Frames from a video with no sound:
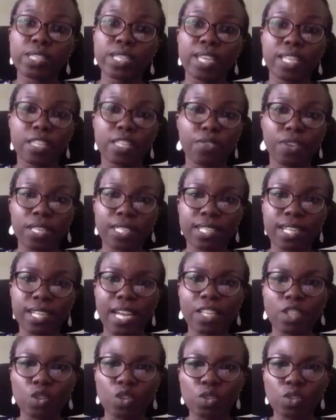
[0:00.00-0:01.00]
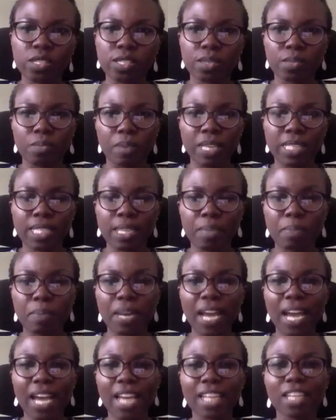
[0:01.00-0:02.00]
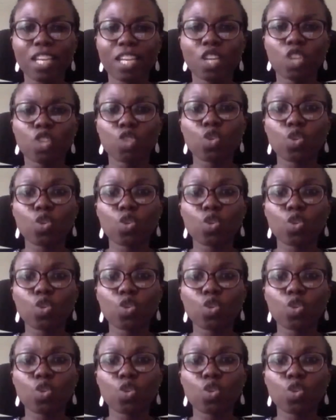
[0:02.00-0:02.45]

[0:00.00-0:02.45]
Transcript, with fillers: different land use master plan to